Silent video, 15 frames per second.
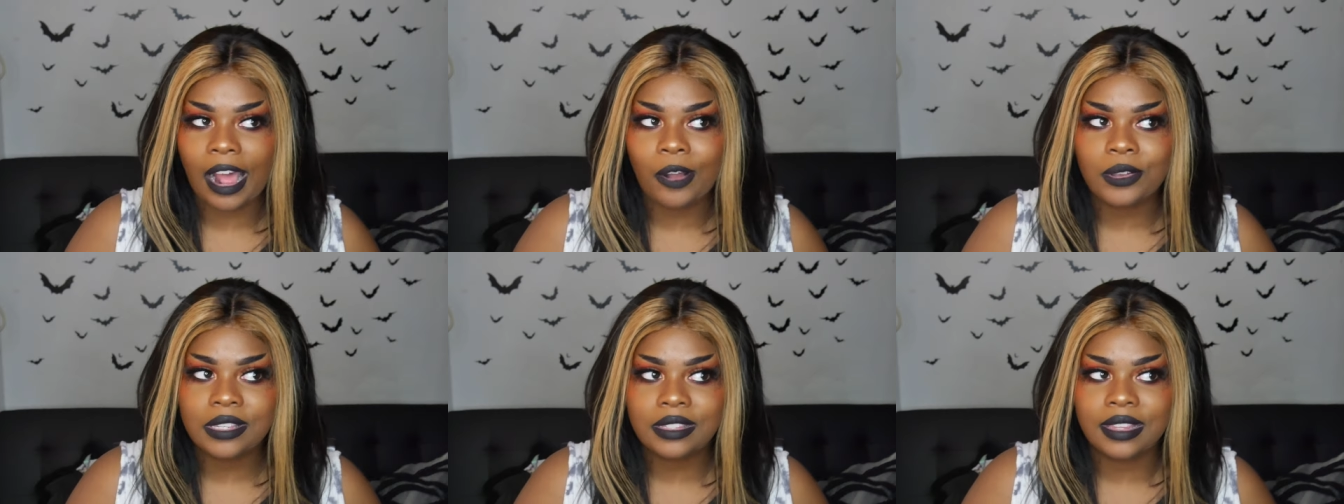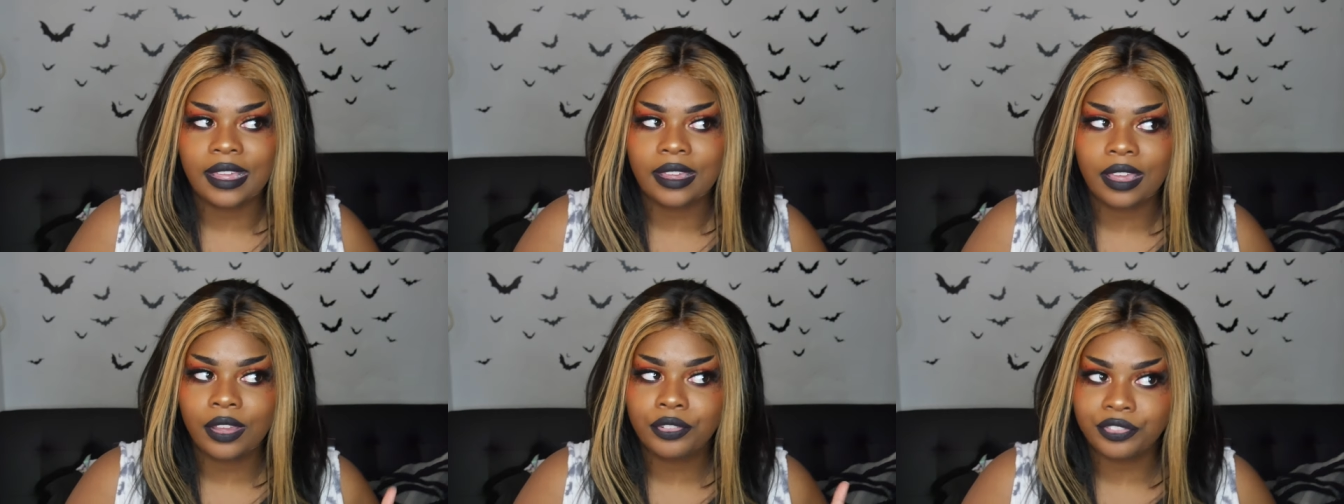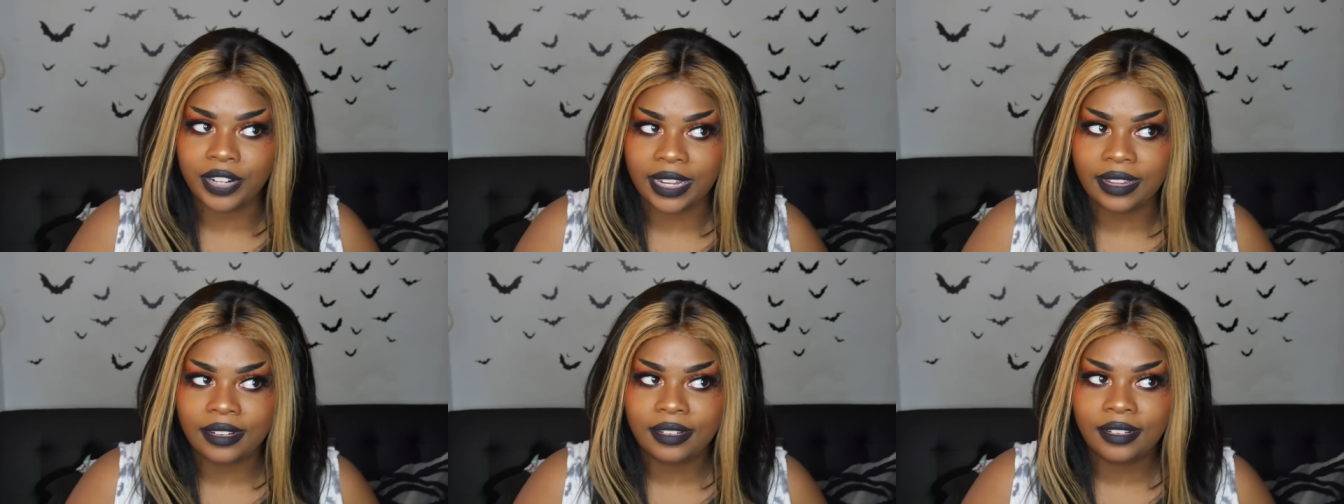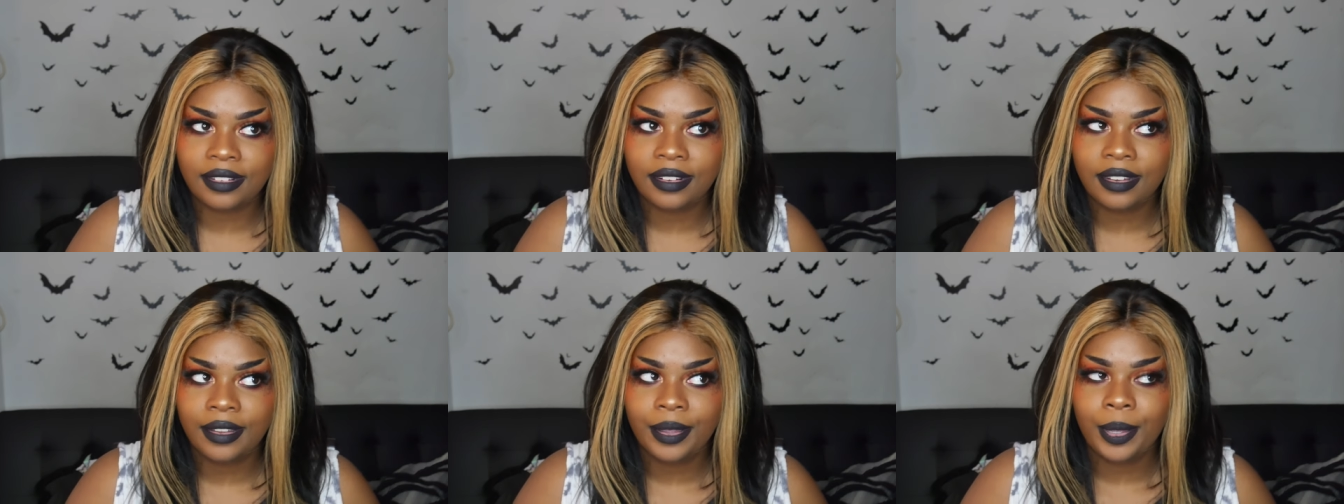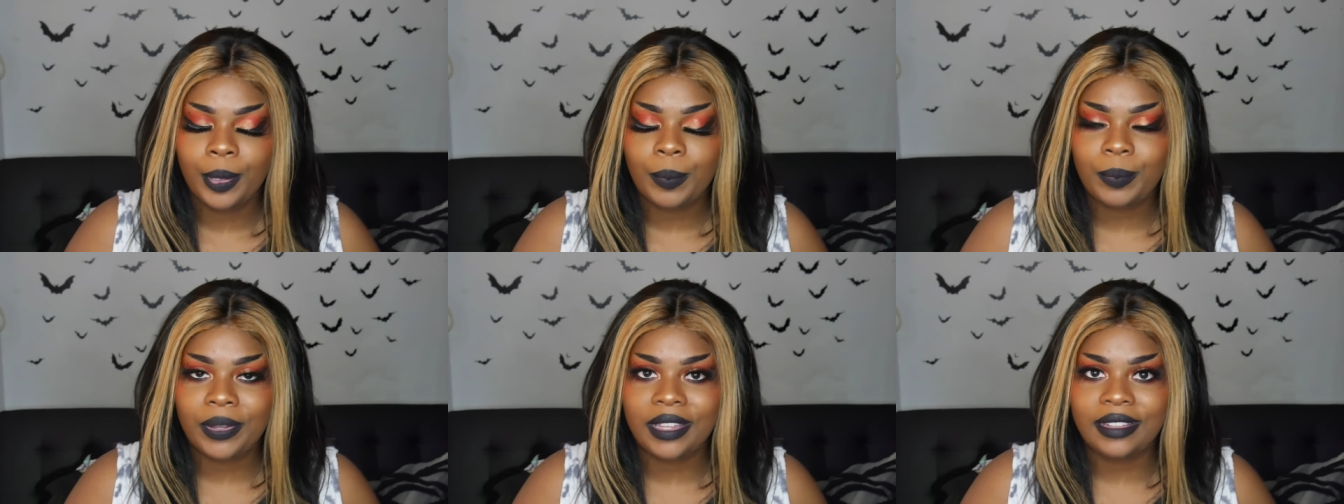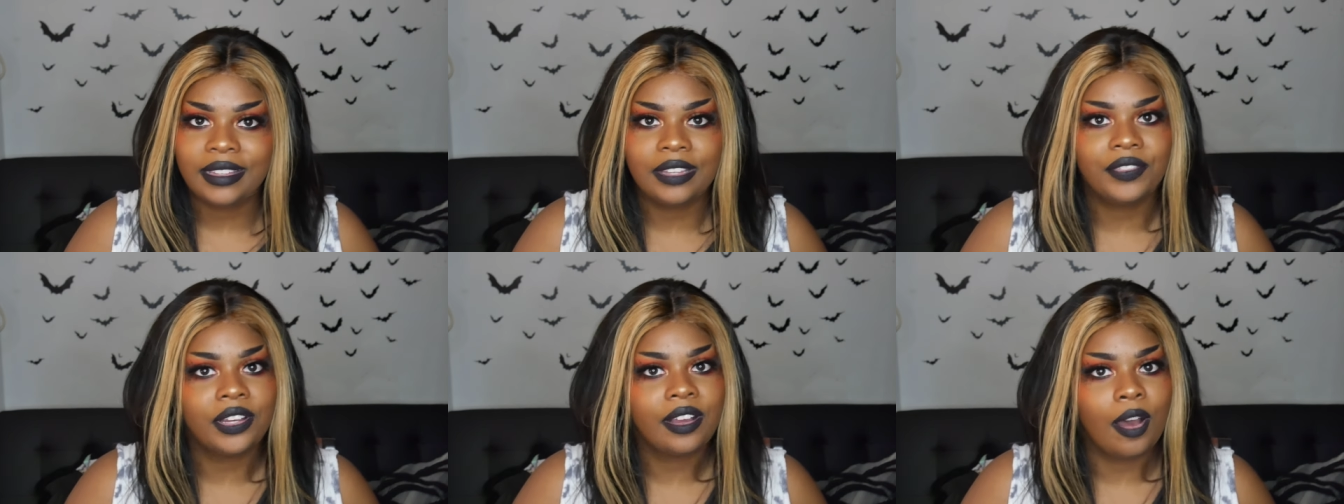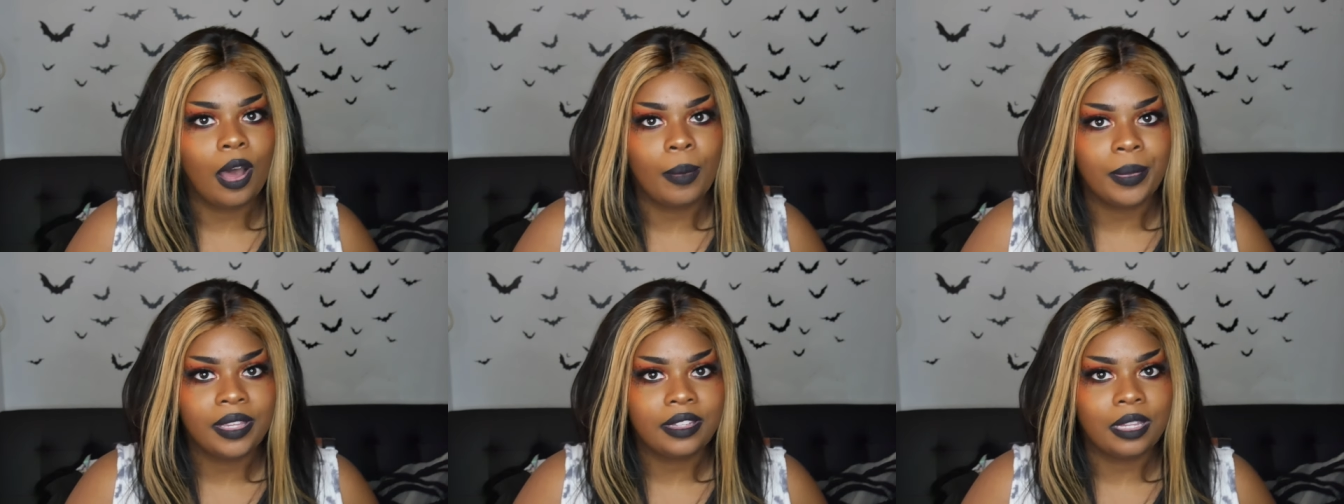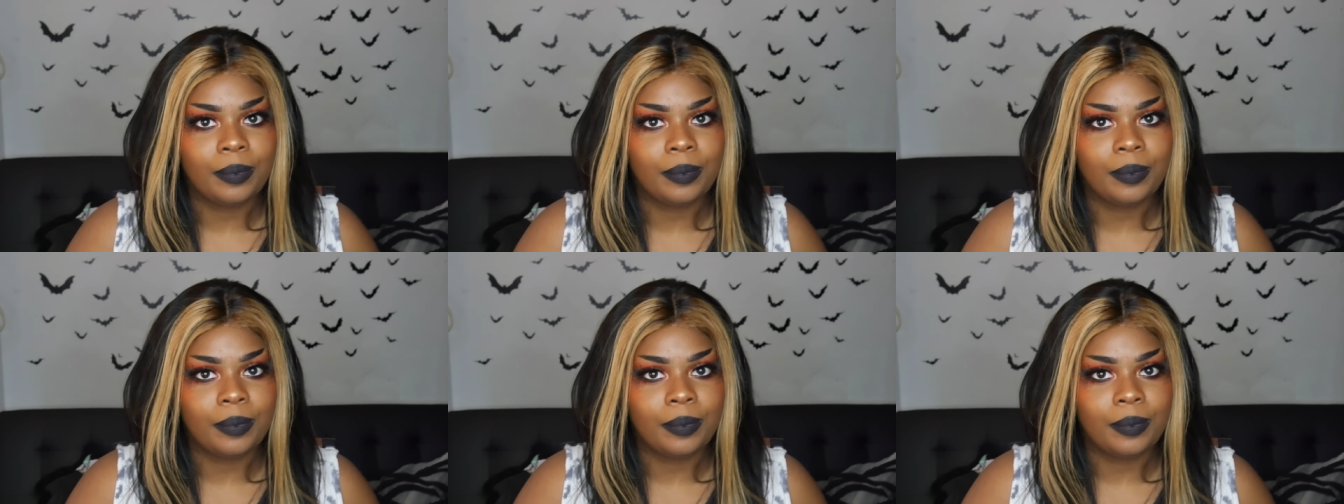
I was thinking red, but leave a comment.